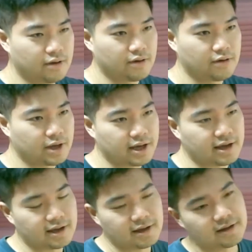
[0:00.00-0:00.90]

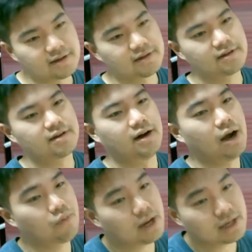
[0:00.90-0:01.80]
Okay,
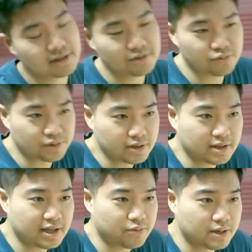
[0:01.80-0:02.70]
I read it
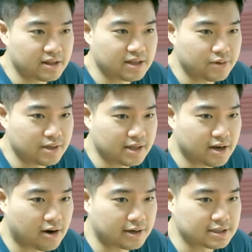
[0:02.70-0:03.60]
really, really, really
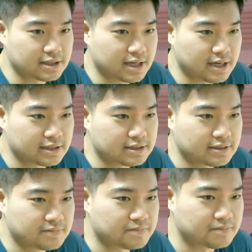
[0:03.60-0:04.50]
hard
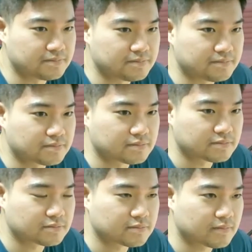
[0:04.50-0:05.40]
tonight. Mm.
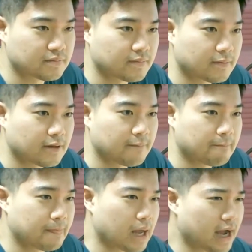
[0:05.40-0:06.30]

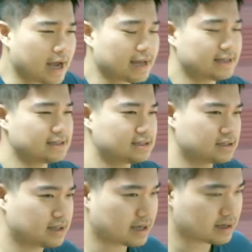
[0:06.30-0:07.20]
I had
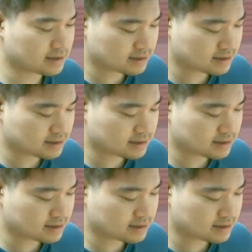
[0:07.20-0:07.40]
this like